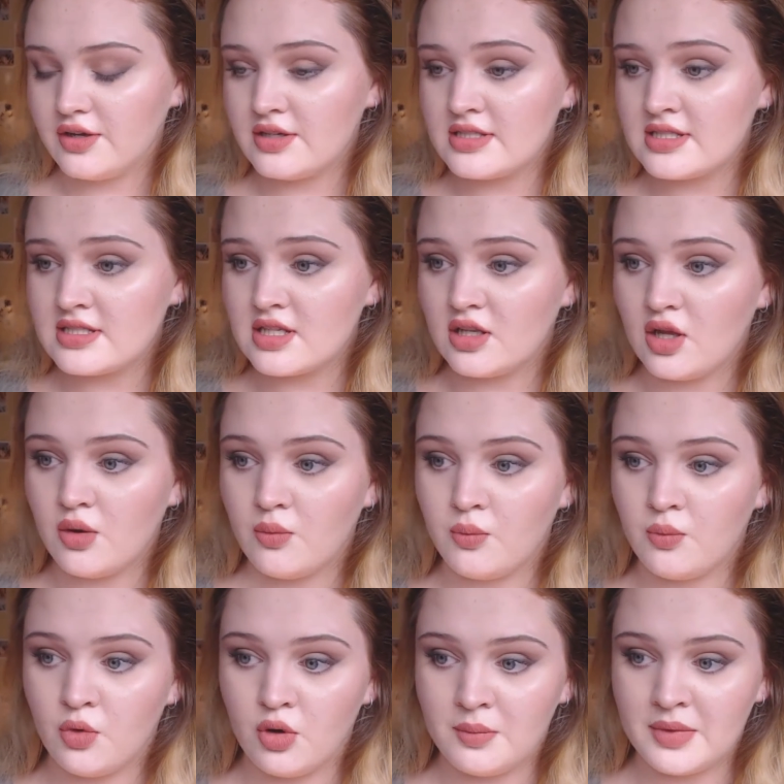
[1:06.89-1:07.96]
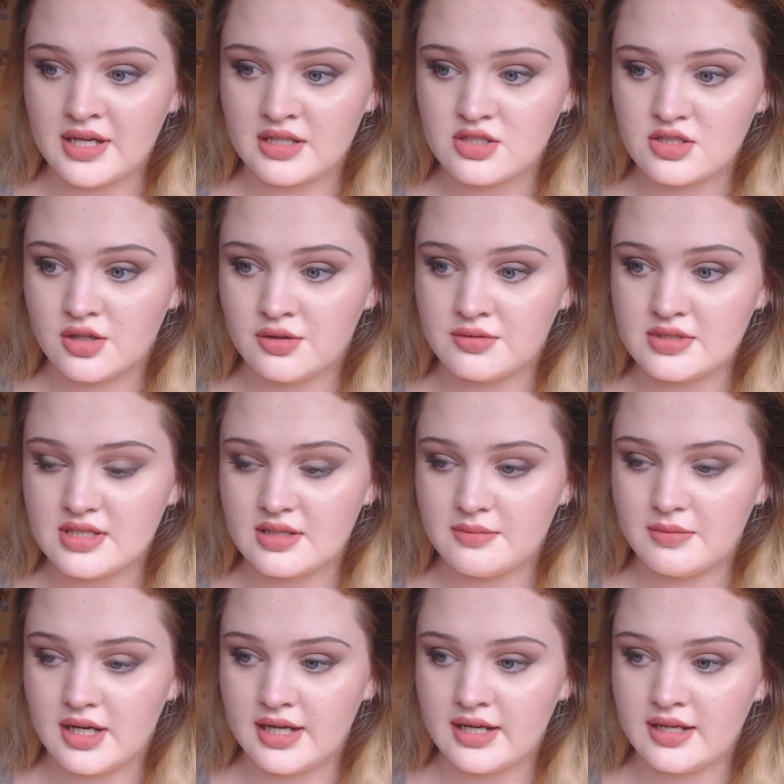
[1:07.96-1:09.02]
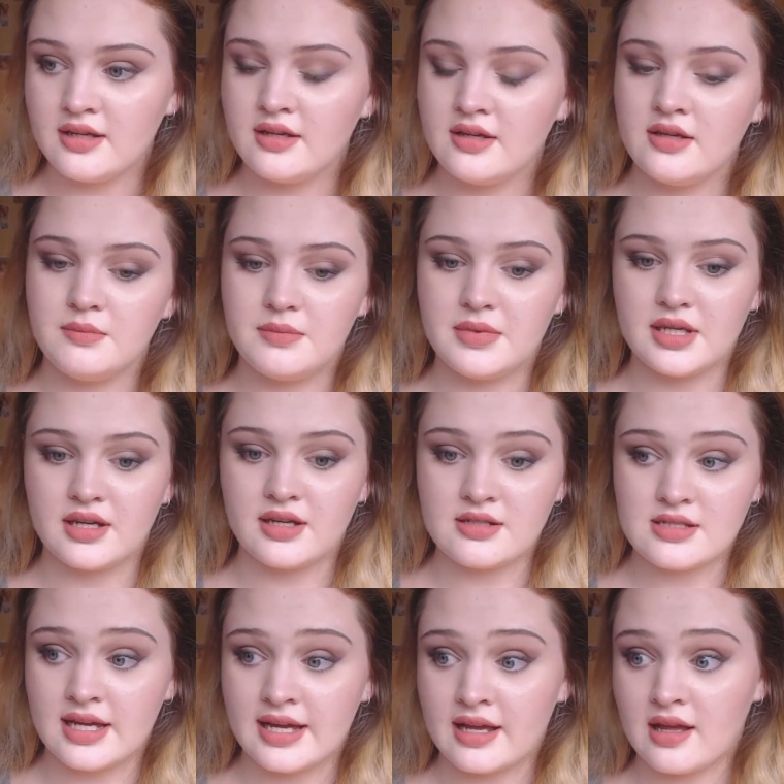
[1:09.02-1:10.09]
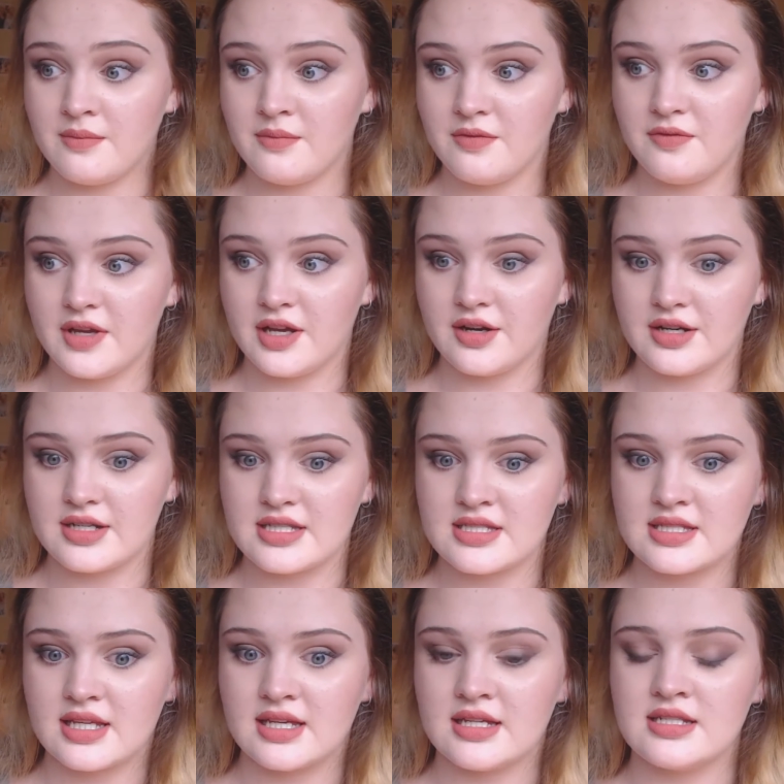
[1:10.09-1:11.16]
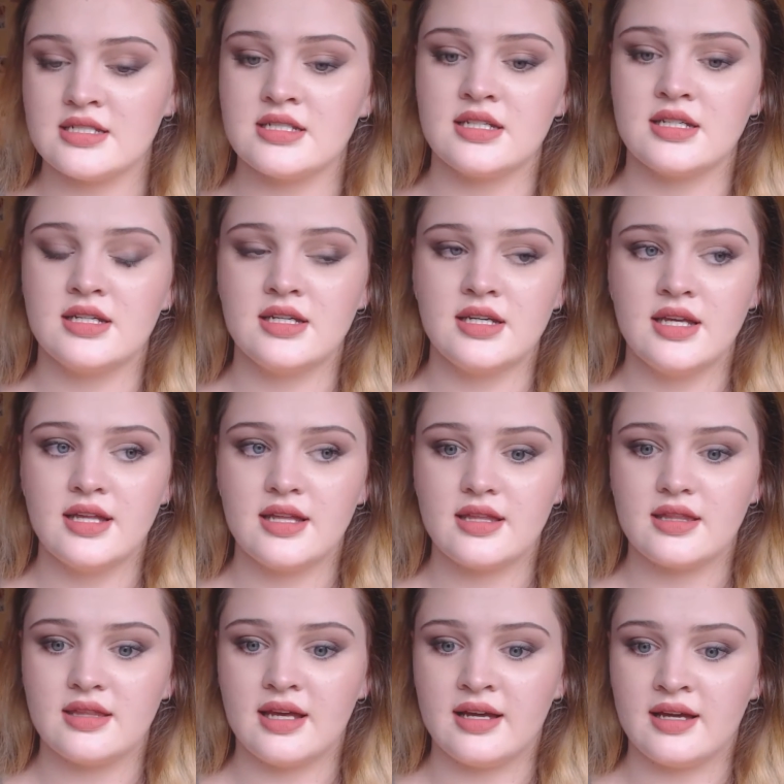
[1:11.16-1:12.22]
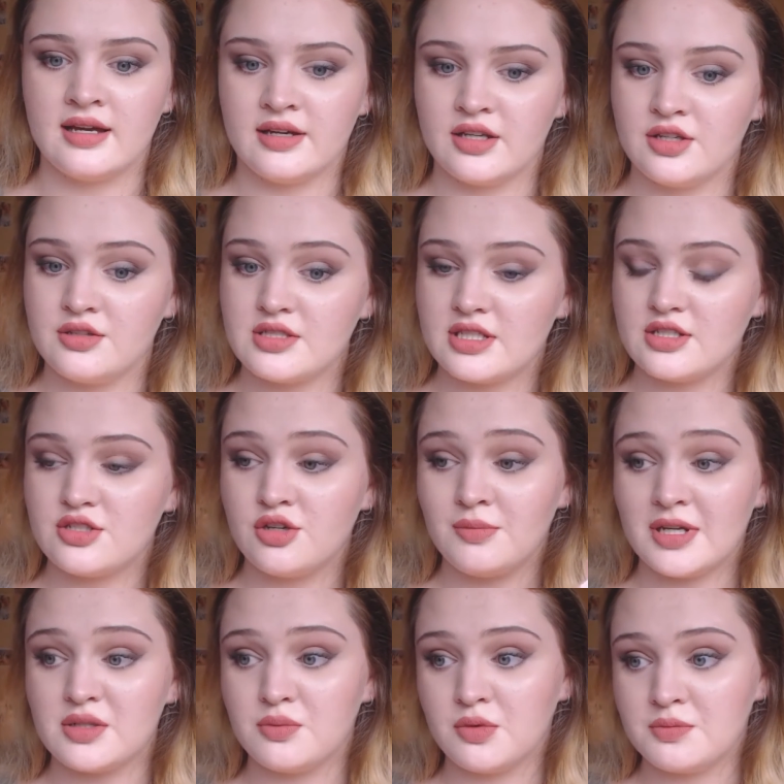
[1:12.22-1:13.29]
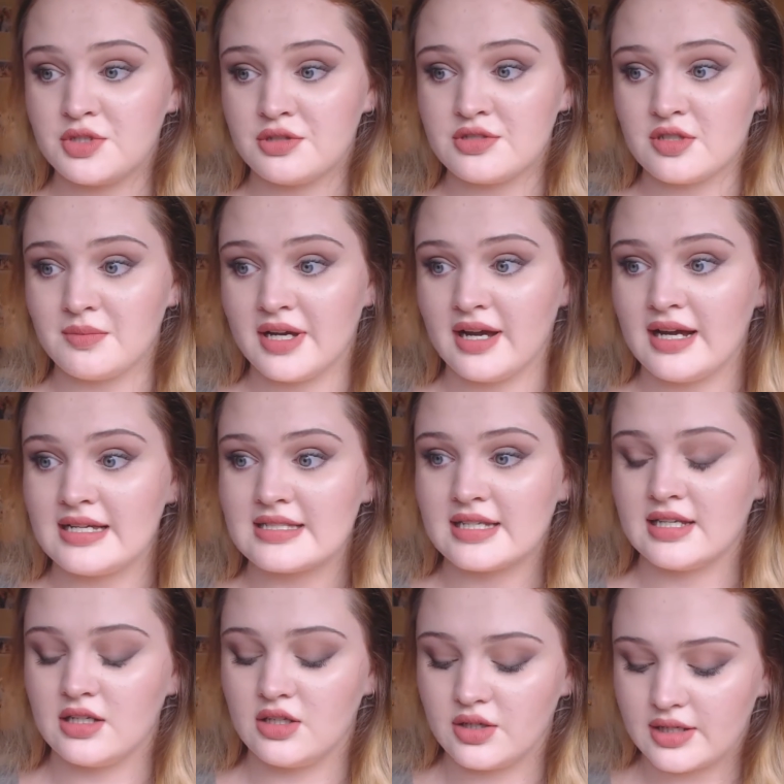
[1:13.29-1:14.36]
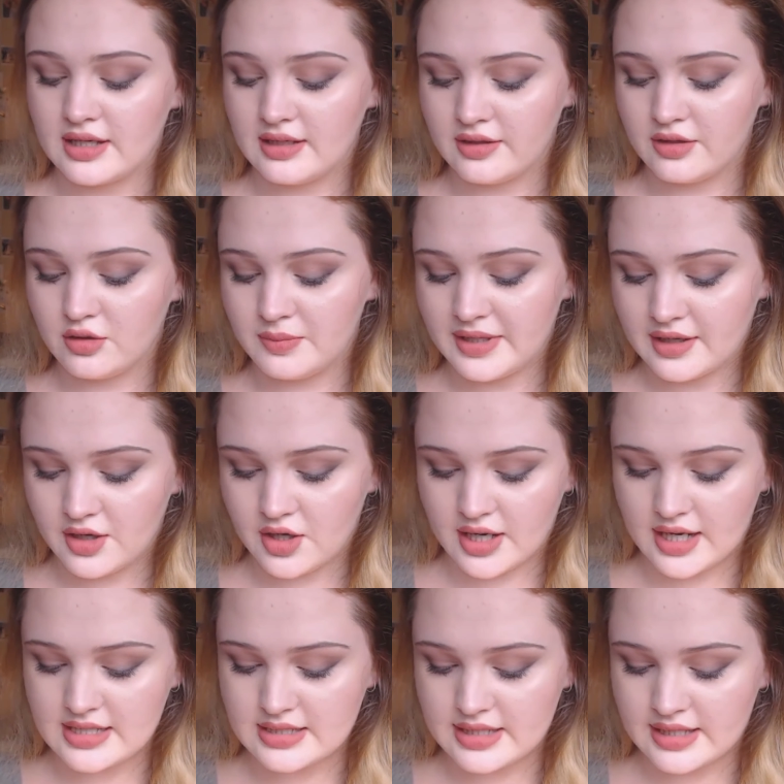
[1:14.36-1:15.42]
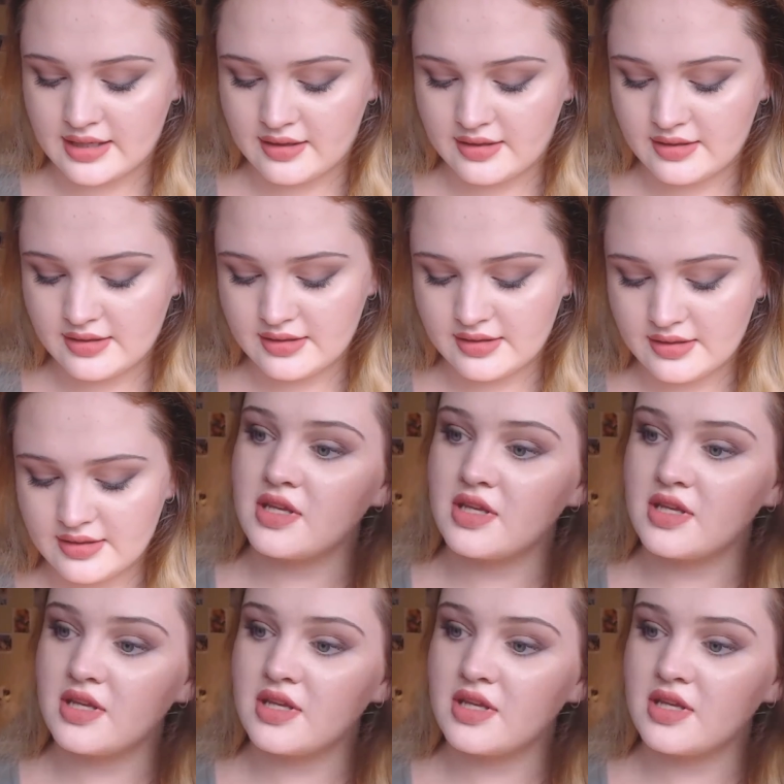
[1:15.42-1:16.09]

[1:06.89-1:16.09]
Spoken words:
Hers is a lot warmer tones than mine because I am fairer skinned. Using too much warm tones on my eyes can look a little bit crazy.